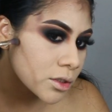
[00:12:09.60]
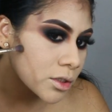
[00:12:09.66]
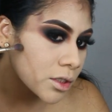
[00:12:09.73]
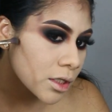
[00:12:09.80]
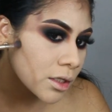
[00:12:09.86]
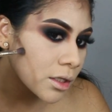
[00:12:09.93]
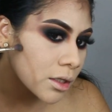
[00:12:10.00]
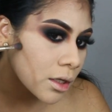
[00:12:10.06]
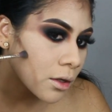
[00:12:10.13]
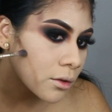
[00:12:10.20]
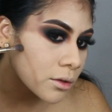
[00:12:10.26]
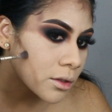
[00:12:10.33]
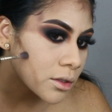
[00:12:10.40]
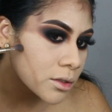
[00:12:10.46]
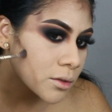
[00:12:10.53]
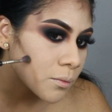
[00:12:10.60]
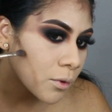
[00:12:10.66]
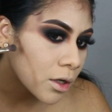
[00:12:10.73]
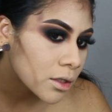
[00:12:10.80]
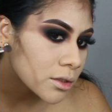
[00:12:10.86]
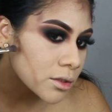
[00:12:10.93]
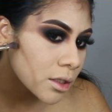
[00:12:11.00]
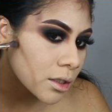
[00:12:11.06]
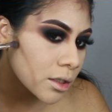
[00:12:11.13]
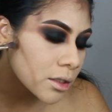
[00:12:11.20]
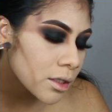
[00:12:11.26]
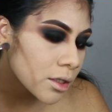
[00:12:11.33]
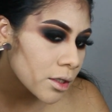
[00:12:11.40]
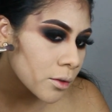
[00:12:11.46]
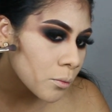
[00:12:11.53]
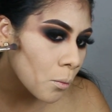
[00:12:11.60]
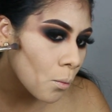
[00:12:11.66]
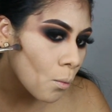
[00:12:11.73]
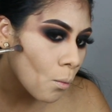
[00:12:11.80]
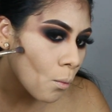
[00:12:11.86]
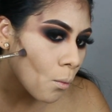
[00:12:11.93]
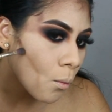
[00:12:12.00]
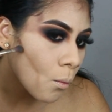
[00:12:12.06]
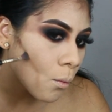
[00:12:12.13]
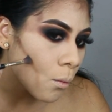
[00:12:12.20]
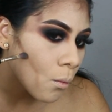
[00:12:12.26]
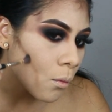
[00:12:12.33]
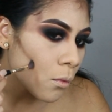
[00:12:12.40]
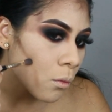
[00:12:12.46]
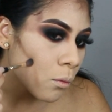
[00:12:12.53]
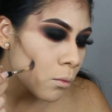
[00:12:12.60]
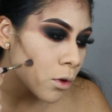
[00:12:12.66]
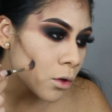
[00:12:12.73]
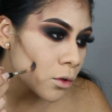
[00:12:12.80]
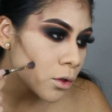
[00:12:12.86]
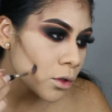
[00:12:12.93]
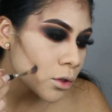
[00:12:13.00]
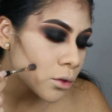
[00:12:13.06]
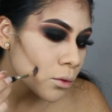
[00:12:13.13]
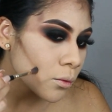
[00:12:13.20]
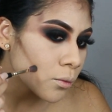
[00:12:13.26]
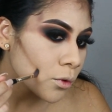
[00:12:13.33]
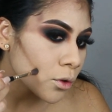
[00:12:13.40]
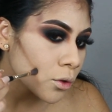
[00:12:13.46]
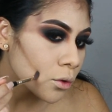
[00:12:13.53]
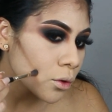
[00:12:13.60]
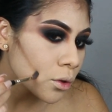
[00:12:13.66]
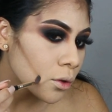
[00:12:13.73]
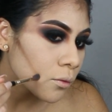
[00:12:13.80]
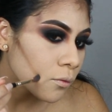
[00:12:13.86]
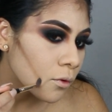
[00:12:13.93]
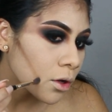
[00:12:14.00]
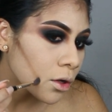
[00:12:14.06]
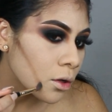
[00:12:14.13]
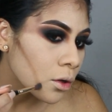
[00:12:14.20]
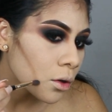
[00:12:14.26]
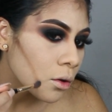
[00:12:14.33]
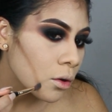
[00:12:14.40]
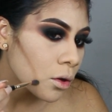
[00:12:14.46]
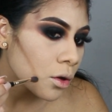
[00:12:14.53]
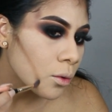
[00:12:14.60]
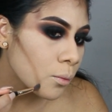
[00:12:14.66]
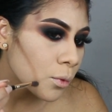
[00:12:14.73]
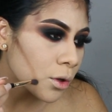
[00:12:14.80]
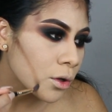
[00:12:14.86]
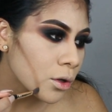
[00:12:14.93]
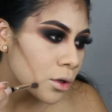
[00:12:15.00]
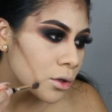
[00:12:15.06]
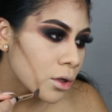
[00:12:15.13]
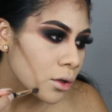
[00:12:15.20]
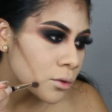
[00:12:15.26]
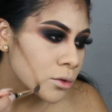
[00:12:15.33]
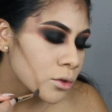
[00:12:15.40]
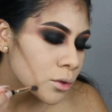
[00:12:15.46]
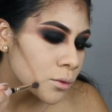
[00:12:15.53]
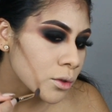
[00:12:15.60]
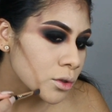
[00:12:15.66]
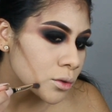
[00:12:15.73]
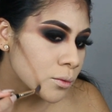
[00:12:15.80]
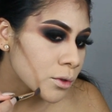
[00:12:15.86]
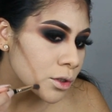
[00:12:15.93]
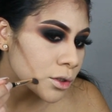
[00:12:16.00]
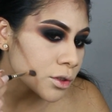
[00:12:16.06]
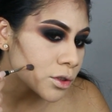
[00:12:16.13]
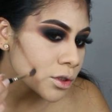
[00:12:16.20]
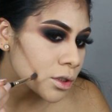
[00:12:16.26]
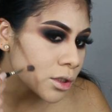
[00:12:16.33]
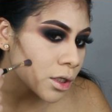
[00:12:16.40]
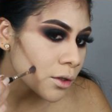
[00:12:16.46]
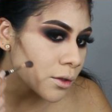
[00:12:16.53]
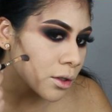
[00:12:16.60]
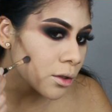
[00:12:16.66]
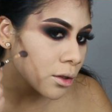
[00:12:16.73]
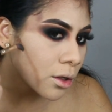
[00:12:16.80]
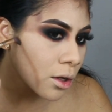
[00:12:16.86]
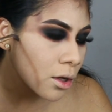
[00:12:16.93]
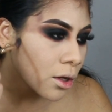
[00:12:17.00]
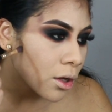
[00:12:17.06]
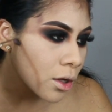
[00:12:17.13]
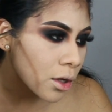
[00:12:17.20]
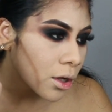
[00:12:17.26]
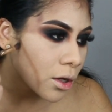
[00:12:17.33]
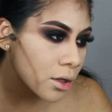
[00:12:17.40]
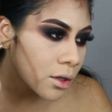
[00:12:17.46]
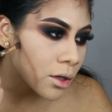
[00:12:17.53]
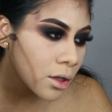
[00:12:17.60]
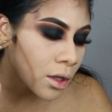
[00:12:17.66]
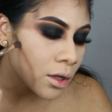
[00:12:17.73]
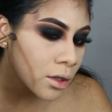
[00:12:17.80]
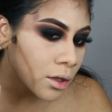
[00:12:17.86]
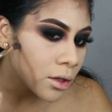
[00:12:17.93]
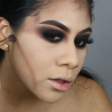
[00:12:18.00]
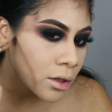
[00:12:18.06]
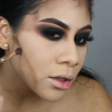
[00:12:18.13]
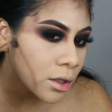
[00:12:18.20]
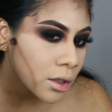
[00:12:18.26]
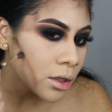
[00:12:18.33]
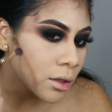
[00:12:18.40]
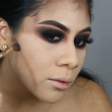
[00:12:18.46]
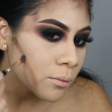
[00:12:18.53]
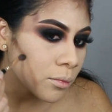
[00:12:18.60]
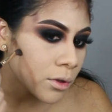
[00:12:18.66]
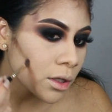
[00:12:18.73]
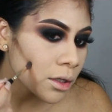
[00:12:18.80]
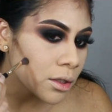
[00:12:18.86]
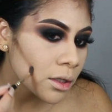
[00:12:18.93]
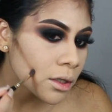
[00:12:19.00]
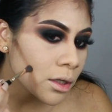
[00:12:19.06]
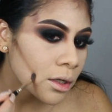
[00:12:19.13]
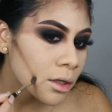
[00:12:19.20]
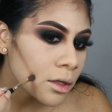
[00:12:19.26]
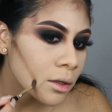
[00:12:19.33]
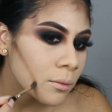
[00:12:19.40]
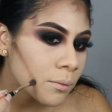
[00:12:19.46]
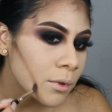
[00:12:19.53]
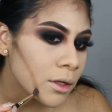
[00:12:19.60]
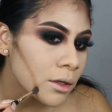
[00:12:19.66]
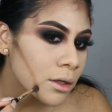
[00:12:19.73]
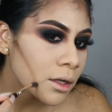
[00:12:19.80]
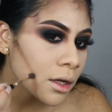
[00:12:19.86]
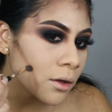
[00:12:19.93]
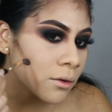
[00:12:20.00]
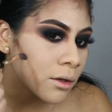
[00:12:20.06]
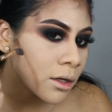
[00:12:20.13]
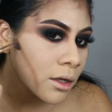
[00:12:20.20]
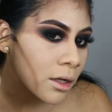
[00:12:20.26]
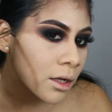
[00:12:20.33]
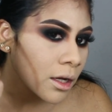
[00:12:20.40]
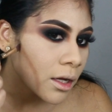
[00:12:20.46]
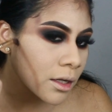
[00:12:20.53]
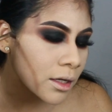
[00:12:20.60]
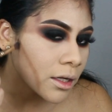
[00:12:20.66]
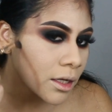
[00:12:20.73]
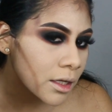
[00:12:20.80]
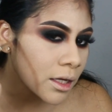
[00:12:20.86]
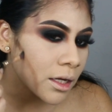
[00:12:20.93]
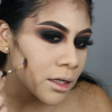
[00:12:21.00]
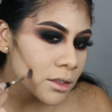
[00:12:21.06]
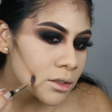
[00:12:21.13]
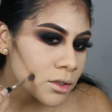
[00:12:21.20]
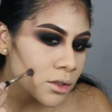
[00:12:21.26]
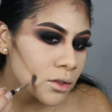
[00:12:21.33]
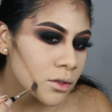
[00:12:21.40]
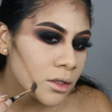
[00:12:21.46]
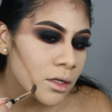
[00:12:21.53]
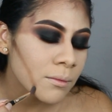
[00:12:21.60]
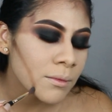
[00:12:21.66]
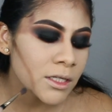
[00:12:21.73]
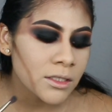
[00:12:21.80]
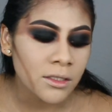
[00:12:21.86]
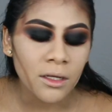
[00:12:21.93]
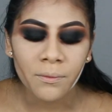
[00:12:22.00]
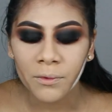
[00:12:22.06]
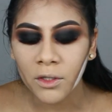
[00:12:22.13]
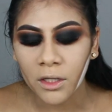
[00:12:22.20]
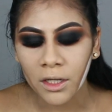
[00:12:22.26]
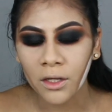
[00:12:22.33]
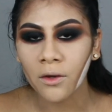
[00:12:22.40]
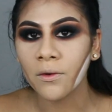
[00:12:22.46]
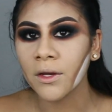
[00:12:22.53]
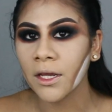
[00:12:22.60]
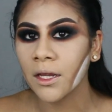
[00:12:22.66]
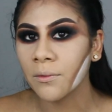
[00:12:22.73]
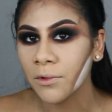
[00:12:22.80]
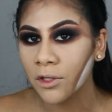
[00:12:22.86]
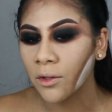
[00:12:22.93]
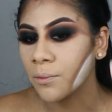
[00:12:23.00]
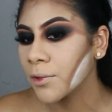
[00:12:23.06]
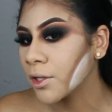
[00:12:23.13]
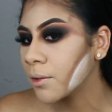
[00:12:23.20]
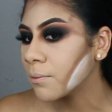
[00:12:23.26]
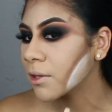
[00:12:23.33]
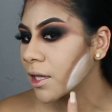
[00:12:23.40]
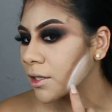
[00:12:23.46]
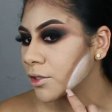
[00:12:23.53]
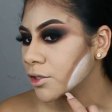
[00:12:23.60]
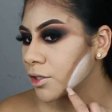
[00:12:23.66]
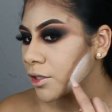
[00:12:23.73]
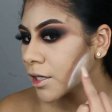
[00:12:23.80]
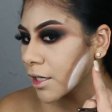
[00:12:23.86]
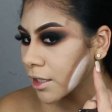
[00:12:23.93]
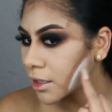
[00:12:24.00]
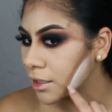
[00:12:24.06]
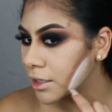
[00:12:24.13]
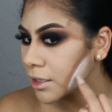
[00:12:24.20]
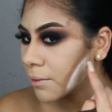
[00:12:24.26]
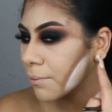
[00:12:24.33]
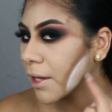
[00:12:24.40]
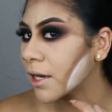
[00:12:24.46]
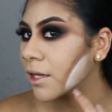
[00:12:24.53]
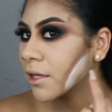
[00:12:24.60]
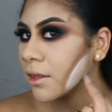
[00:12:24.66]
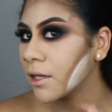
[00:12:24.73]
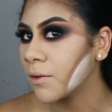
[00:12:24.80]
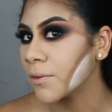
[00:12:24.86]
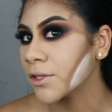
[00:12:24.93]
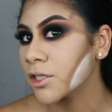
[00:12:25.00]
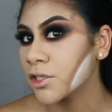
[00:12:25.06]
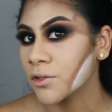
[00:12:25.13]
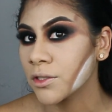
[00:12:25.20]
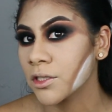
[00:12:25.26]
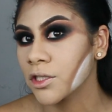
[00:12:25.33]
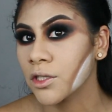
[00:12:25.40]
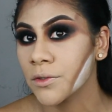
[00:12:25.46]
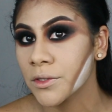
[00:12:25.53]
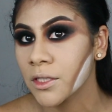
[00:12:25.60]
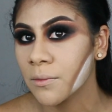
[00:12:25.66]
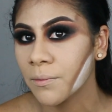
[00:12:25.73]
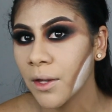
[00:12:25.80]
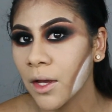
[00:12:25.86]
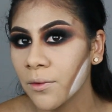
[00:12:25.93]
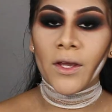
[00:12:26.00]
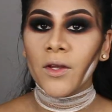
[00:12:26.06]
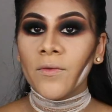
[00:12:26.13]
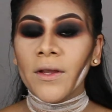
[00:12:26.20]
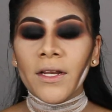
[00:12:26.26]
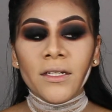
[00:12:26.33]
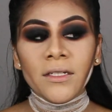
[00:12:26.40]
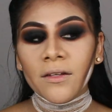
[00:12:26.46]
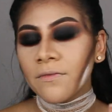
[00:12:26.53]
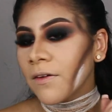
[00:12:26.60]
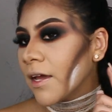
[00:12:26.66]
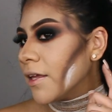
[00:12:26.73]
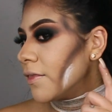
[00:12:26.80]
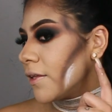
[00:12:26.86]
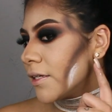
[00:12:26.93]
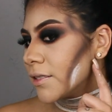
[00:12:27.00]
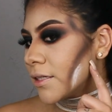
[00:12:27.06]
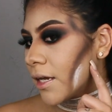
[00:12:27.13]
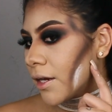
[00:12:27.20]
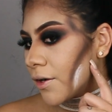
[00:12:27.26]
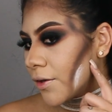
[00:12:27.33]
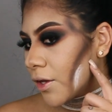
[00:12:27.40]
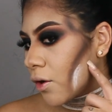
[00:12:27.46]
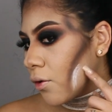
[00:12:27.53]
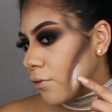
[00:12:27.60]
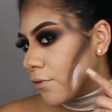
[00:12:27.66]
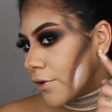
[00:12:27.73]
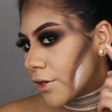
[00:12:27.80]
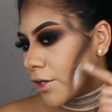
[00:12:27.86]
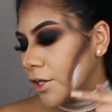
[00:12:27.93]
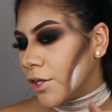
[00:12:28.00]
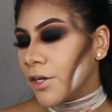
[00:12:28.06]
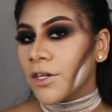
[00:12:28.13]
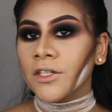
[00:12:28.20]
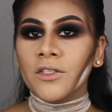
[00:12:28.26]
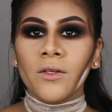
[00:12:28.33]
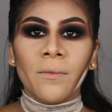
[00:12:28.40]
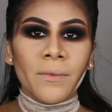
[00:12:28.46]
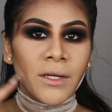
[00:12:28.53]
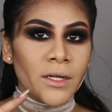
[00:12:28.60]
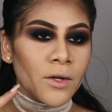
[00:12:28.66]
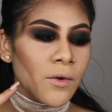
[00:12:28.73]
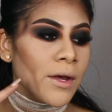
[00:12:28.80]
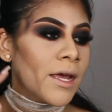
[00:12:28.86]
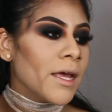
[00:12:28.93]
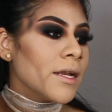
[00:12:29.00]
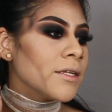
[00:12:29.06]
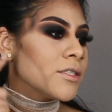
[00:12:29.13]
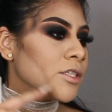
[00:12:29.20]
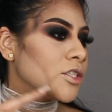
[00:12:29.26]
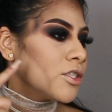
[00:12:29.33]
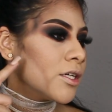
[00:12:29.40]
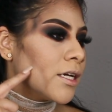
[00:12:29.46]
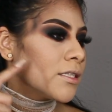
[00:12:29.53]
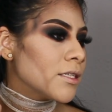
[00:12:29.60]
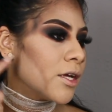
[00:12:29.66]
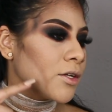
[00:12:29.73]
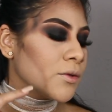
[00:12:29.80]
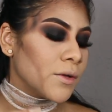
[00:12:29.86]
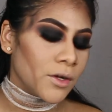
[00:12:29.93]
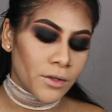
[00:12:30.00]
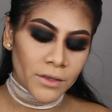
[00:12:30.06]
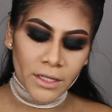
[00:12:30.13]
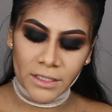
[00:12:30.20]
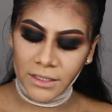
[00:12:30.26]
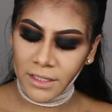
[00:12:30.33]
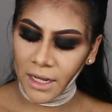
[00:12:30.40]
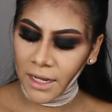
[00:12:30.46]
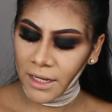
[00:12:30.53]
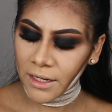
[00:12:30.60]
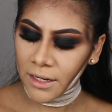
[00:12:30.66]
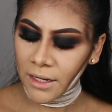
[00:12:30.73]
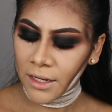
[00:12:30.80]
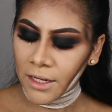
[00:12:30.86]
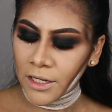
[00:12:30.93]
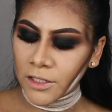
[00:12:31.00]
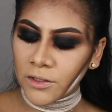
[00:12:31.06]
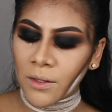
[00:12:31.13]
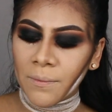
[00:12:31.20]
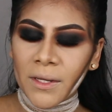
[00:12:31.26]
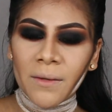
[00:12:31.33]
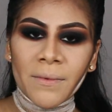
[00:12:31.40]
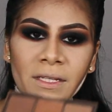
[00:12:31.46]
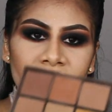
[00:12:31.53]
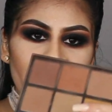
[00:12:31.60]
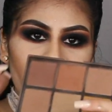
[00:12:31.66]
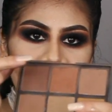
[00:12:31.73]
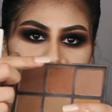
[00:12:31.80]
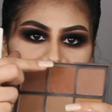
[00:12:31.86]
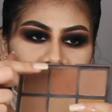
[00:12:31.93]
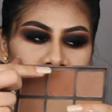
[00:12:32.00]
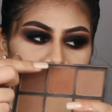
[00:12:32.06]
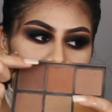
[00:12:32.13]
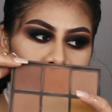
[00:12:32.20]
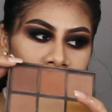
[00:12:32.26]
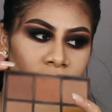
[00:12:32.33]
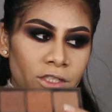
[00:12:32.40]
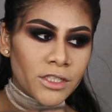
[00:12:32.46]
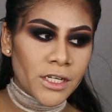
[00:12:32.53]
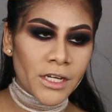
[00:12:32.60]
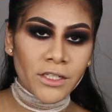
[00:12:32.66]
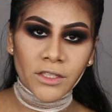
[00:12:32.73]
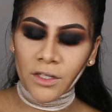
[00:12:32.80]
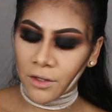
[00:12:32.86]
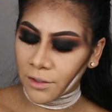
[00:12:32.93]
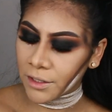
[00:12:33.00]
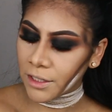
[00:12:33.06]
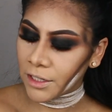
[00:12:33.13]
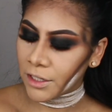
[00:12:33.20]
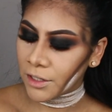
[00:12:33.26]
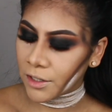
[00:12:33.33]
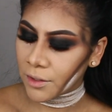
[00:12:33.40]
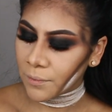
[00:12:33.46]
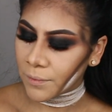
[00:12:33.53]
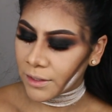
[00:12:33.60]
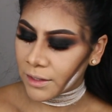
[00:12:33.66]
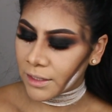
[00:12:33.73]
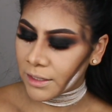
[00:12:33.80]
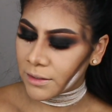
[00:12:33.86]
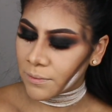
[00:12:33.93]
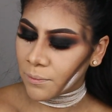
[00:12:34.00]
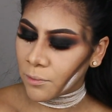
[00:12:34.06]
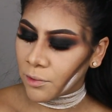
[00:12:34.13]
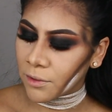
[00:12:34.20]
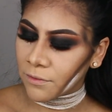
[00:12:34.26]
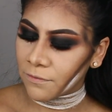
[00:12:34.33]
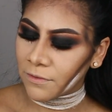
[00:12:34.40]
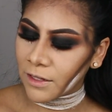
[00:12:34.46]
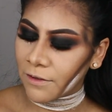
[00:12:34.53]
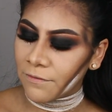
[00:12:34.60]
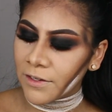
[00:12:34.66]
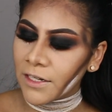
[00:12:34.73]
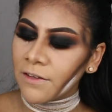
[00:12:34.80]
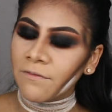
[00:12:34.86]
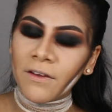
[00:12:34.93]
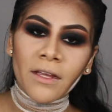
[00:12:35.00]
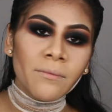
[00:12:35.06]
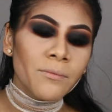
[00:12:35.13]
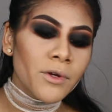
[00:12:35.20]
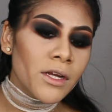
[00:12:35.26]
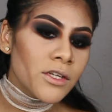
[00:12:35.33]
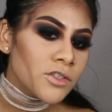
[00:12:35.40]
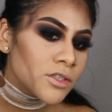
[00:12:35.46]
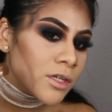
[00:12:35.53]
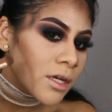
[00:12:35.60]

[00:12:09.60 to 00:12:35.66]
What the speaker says: shading out this part and sucking it in. Makes it easier for you to define. And bringing it down towards where your chin area and lightly blending it up and down. And in case you do get messed up, you can go again with your beauty blender and clean up anything with the translucent palette. I already defined this area over here, so I'm going to go ahead and teach you guys how to do it on this side. So I'm going to be taking darker shades on here with this more fluffy defined brush